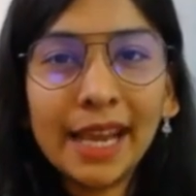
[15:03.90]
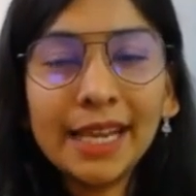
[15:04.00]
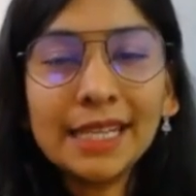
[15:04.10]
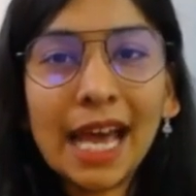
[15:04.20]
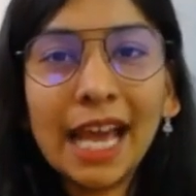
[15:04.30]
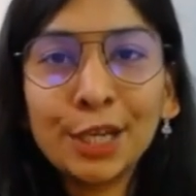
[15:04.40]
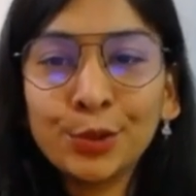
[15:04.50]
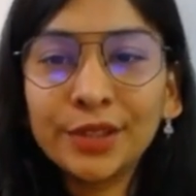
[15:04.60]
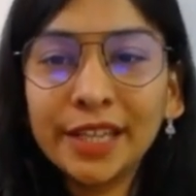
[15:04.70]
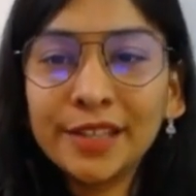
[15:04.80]
right? I
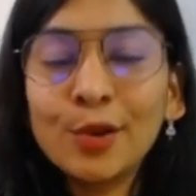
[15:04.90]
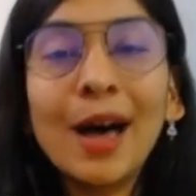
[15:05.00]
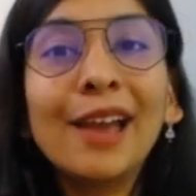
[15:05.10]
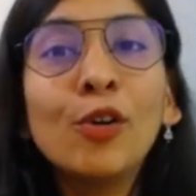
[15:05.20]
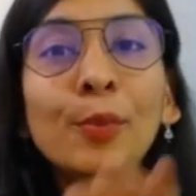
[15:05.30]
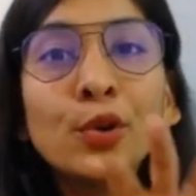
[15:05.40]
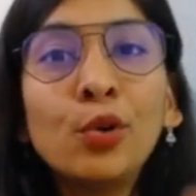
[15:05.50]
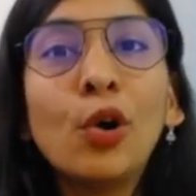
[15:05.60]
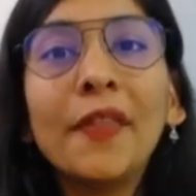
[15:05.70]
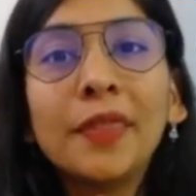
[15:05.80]
do think so. I hope you
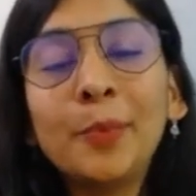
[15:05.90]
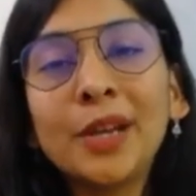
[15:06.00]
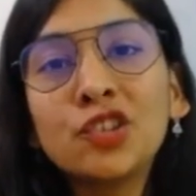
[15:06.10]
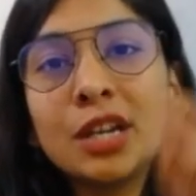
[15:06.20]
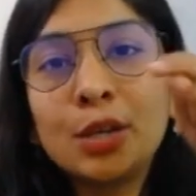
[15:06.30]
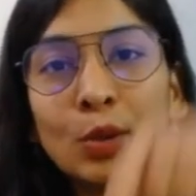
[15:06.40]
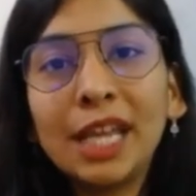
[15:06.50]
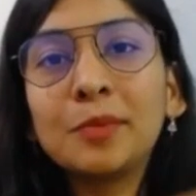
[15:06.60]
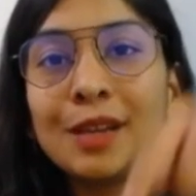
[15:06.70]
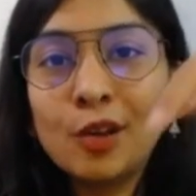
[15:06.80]
got the picture. Do
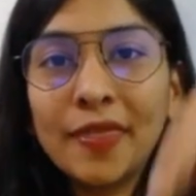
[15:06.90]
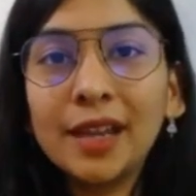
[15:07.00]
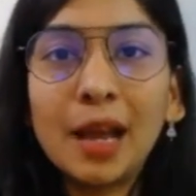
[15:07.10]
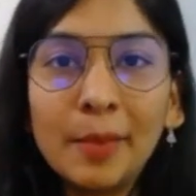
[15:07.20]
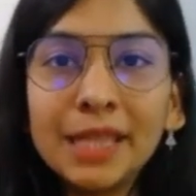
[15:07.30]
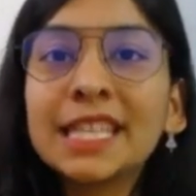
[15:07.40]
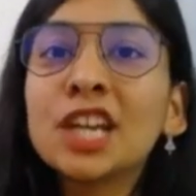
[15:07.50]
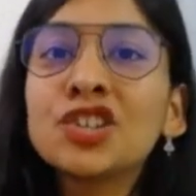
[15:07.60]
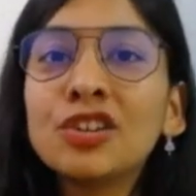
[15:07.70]
let me know in the comment section